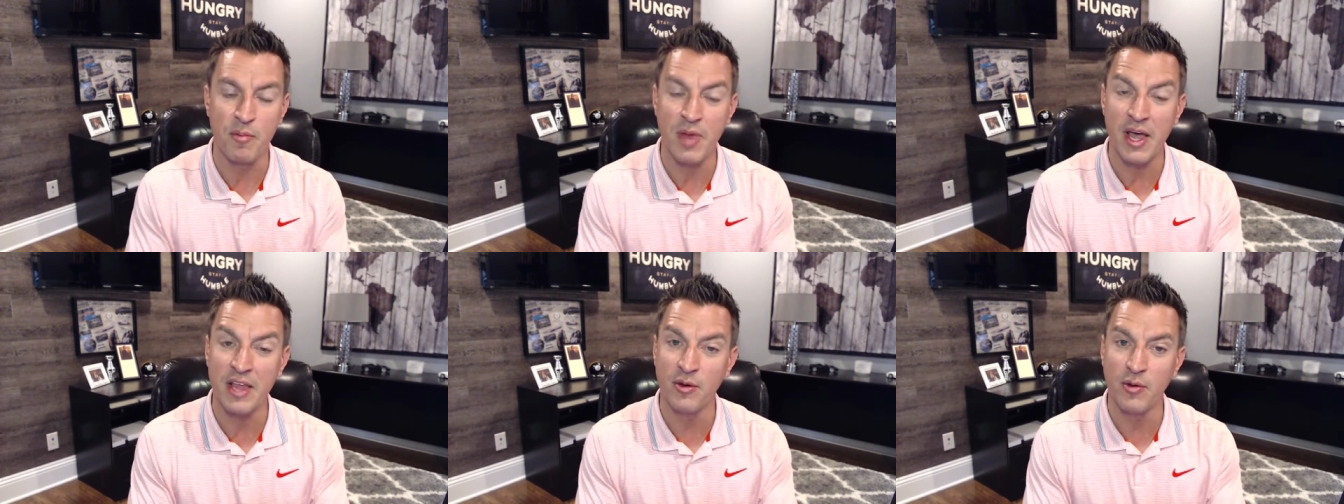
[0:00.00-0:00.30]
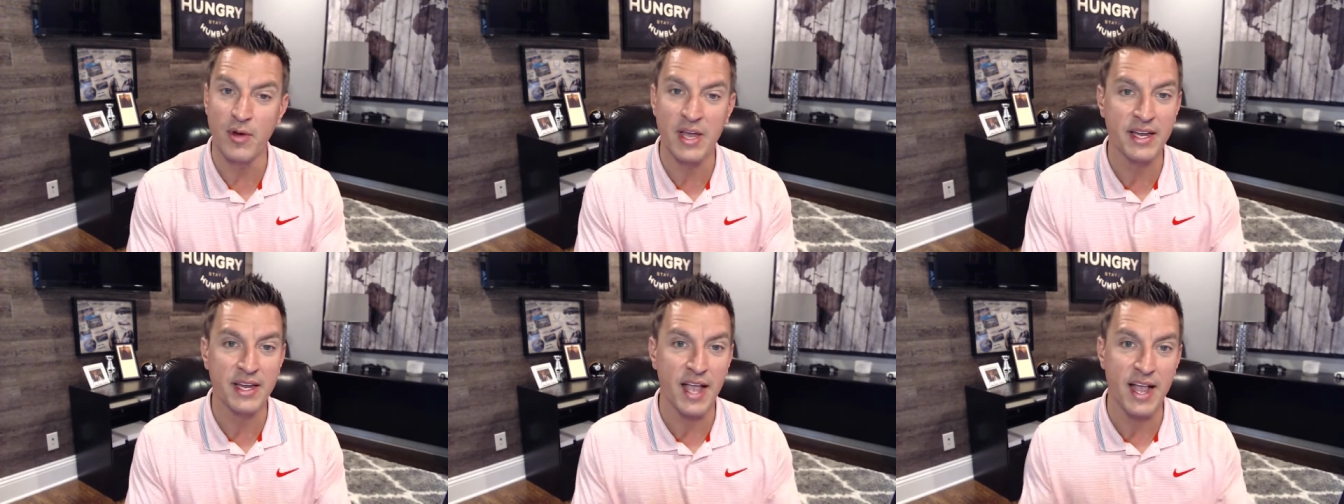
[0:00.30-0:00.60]
And by
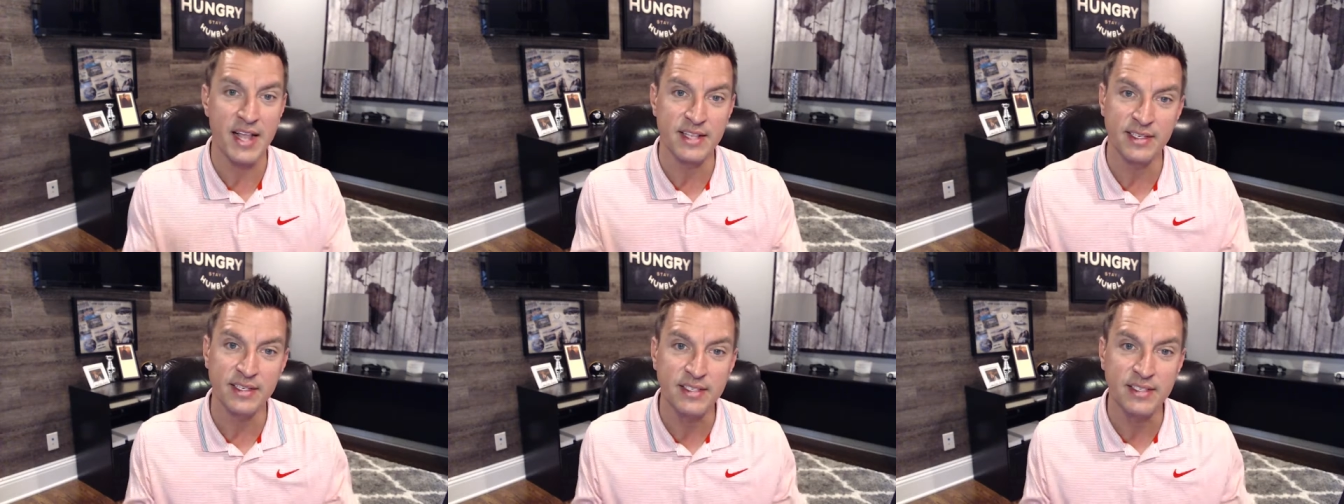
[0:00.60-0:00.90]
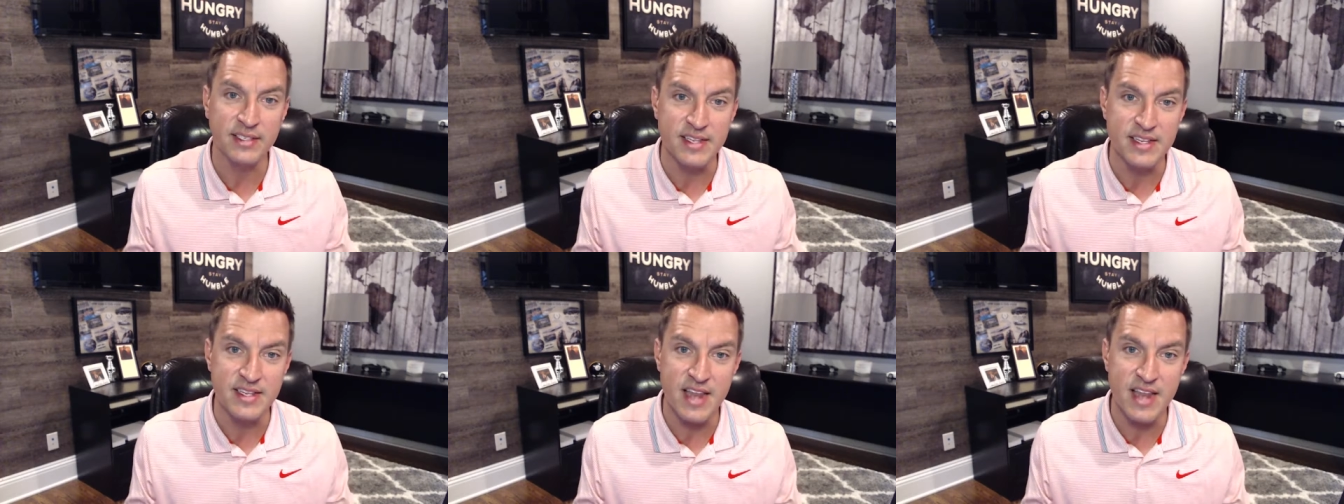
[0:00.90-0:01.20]
the way, guys,
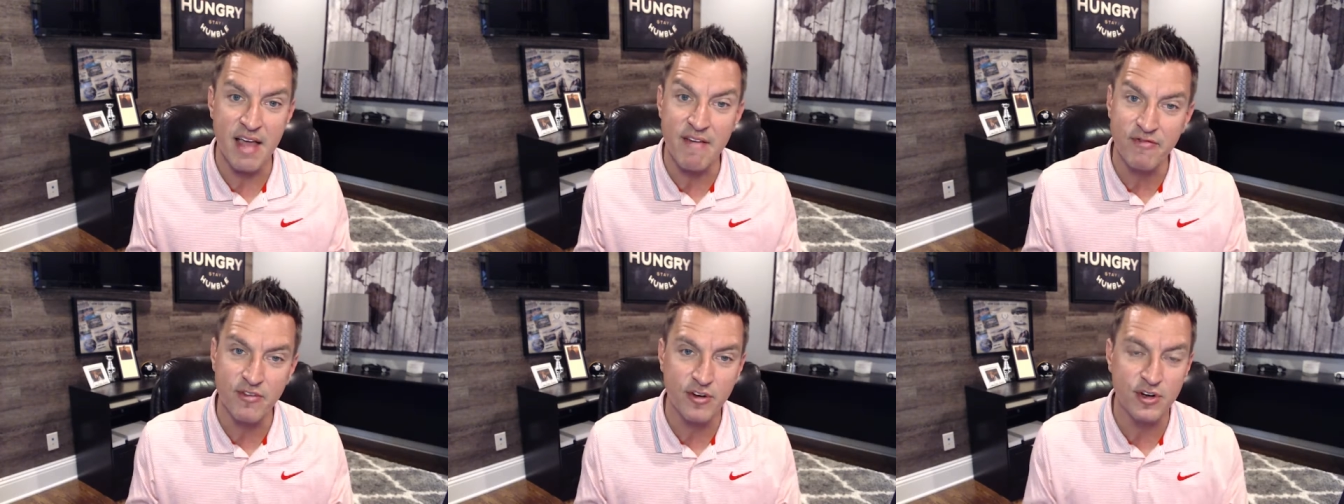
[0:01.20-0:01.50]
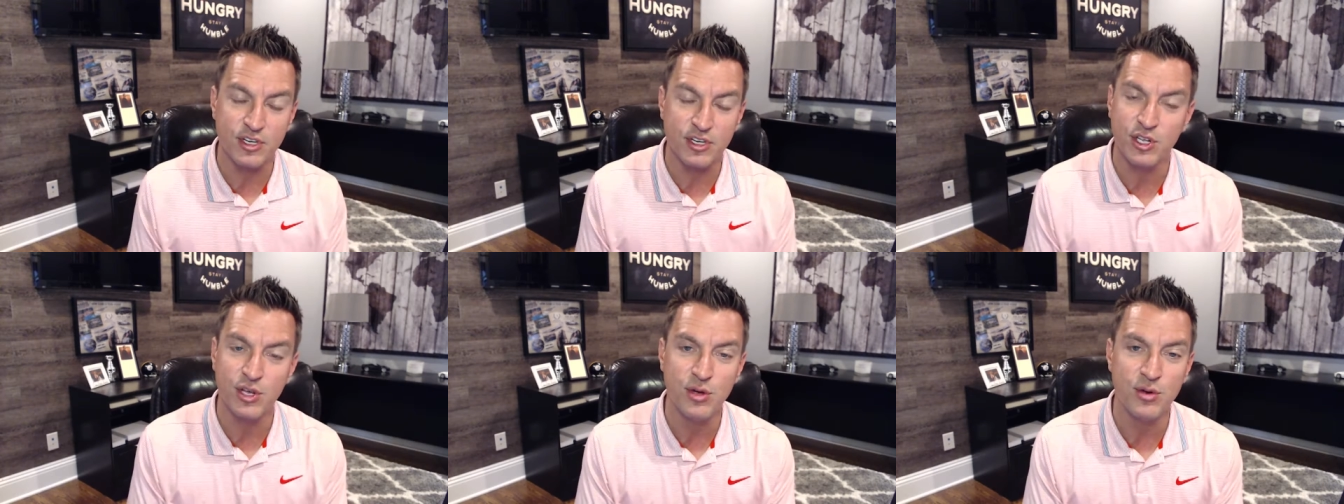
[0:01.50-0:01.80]
it's
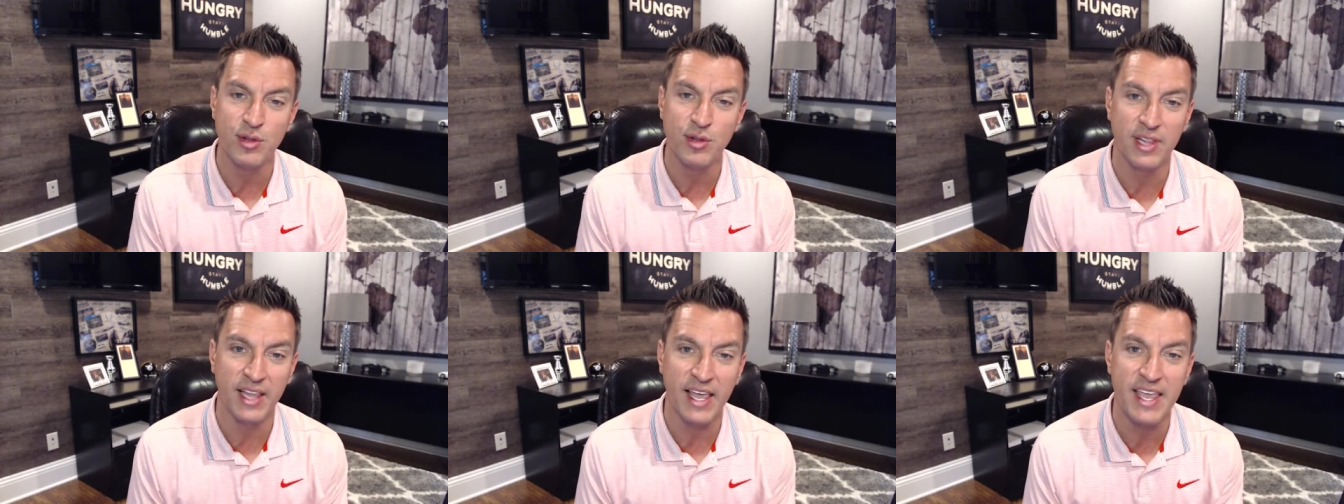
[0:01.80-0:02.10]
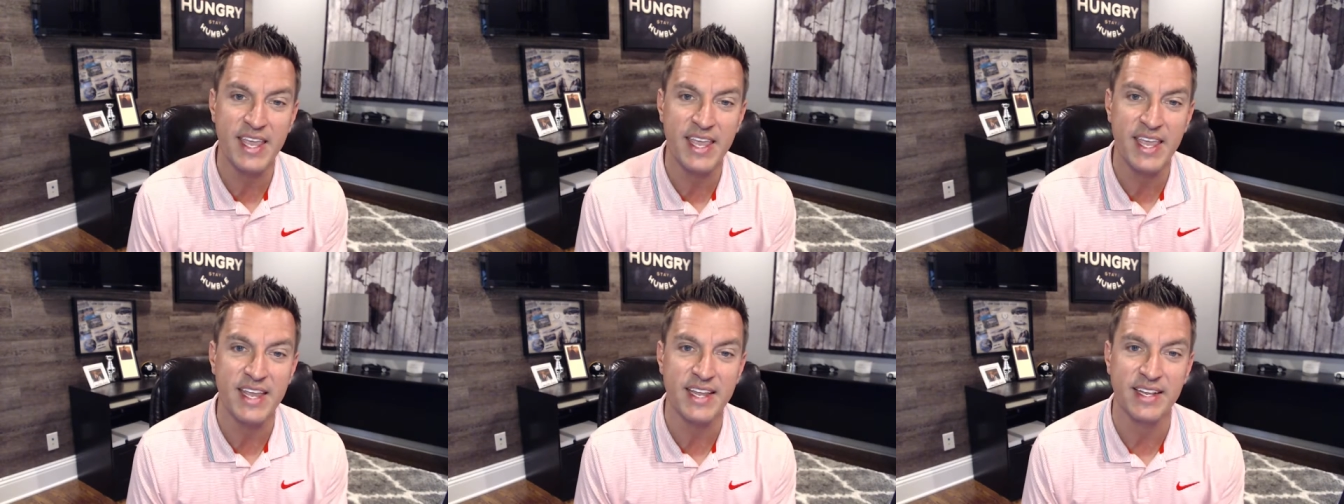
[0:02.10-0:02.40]
never too
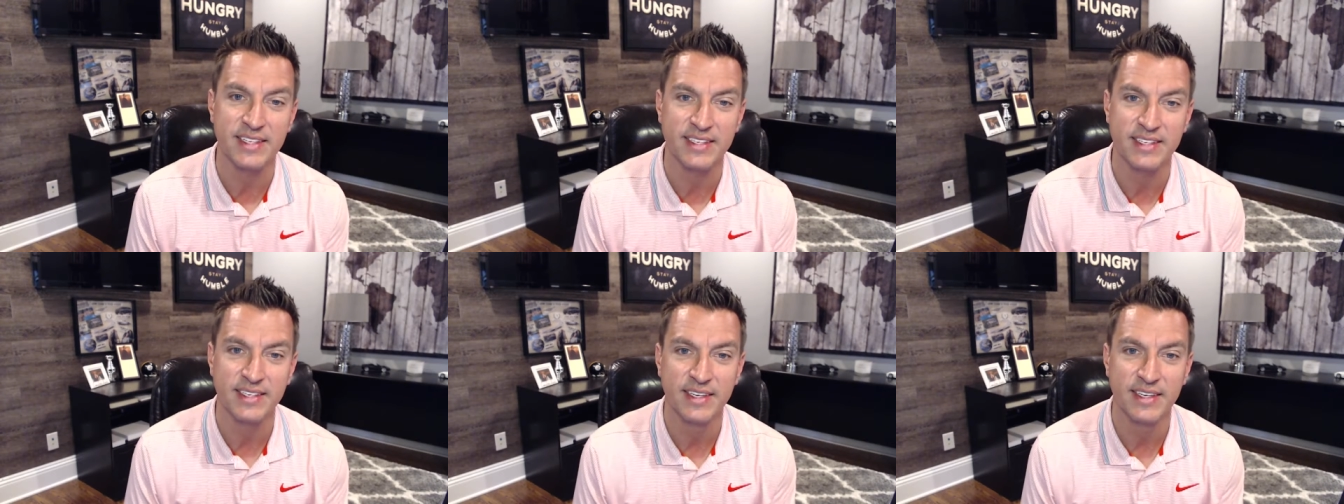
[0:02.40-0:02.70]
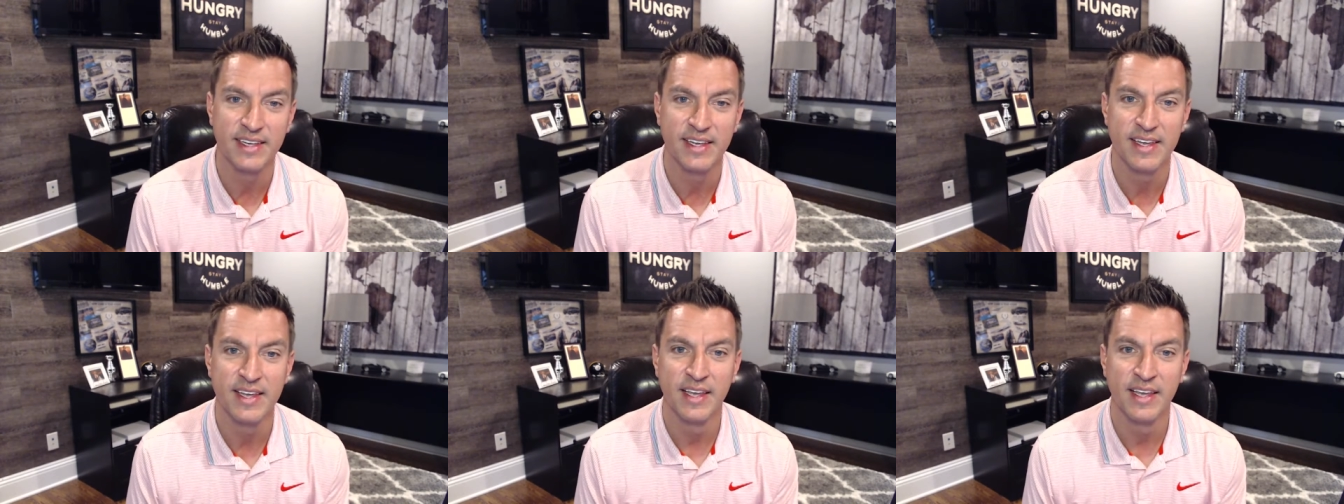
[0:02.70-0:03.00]
late
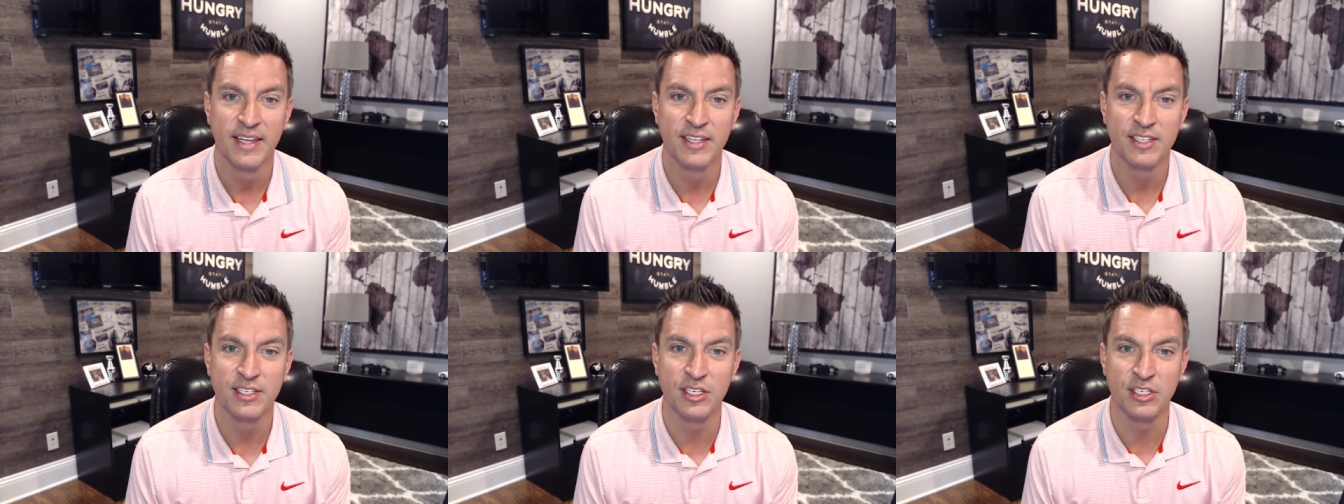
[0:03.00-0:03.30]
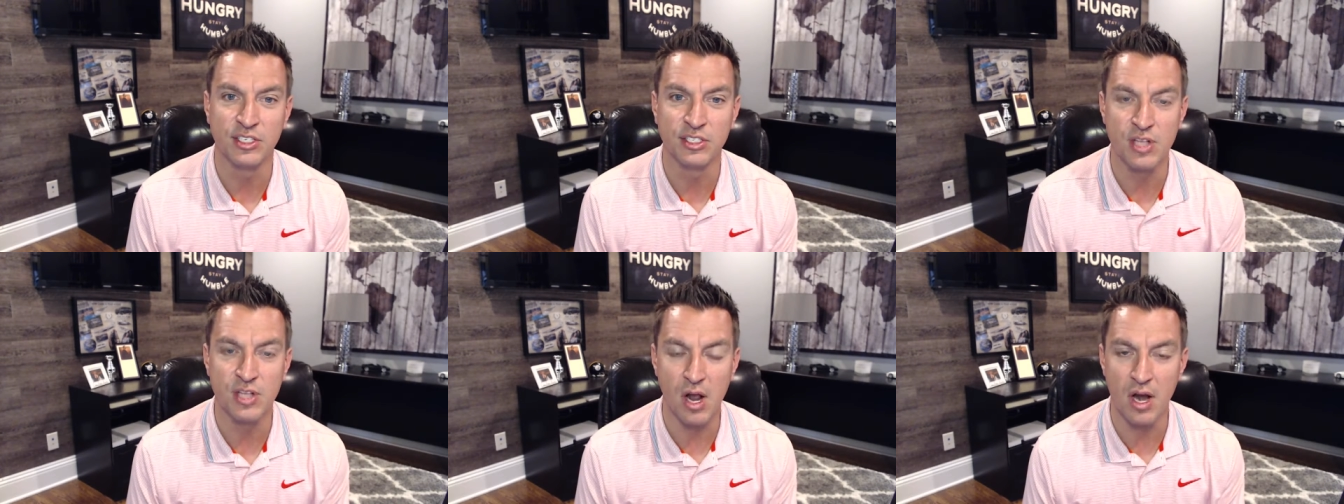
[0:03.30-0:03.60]
to
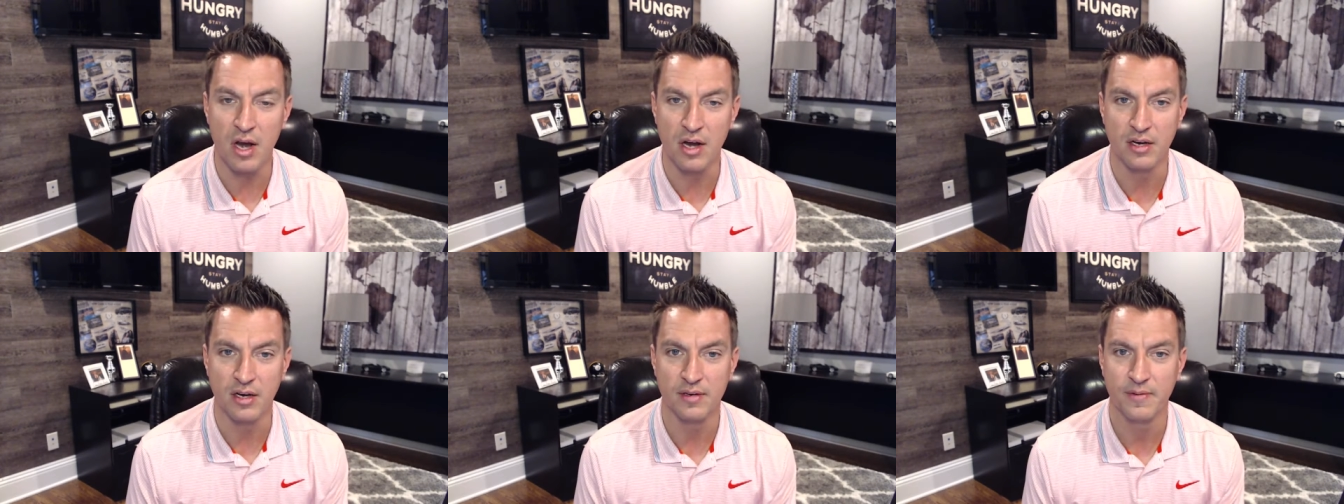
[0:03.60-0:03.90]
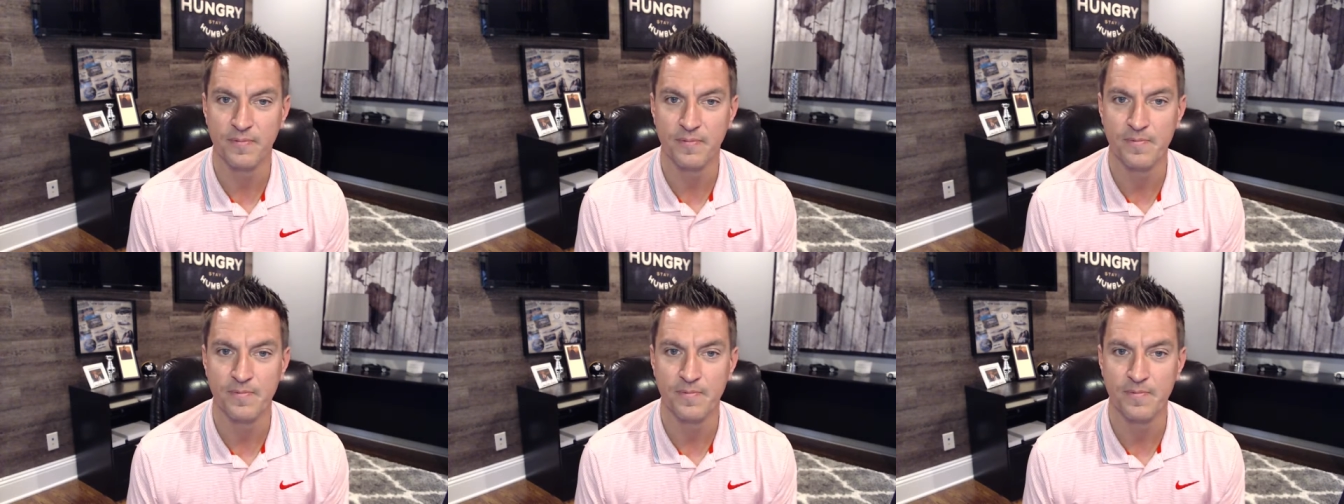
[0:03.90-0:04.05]
start.